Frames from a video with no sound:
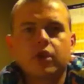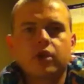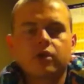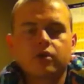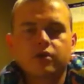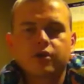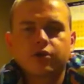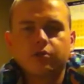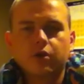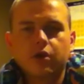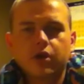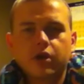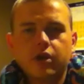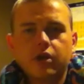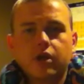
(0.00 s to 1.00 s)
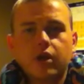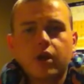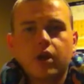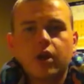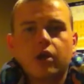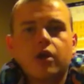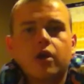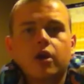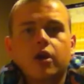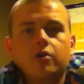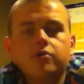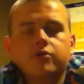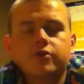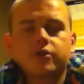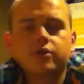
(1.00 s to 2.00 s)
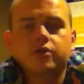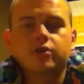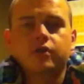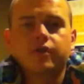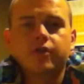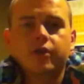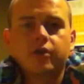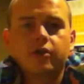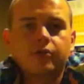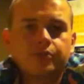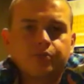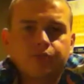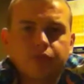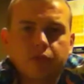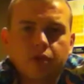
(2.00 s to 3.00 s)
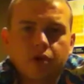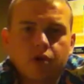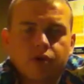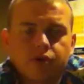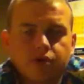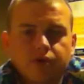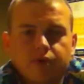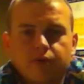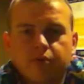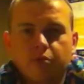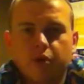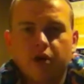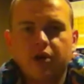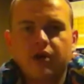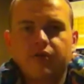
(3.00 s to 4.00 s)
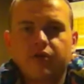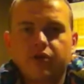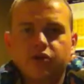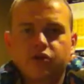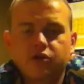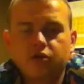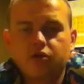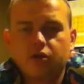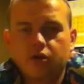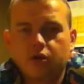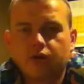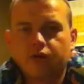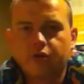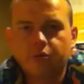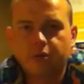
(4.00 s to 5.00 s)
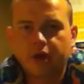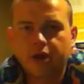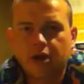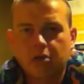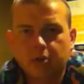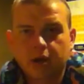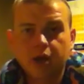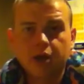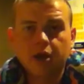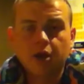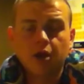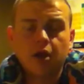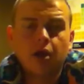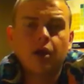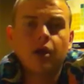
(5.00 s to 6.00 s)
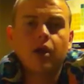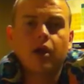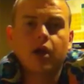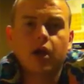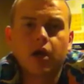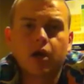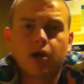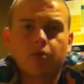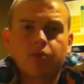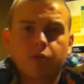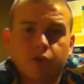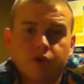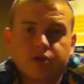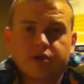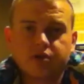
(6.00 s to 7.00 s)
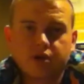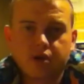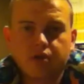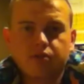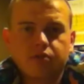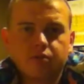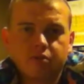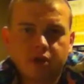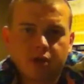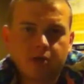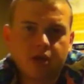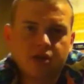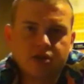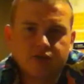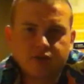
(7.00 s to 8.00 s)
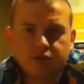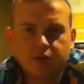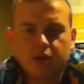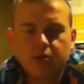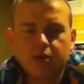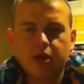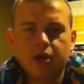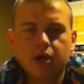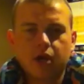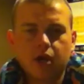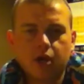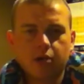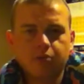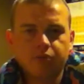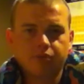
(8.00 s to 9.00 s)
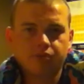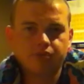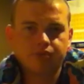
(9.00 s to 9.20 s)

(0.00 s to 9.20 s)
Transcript: Hey guys, Q-Bone here. Just going to do a quick video on sort of my definition of a bug out bag, bug out bag, 72 hour bag.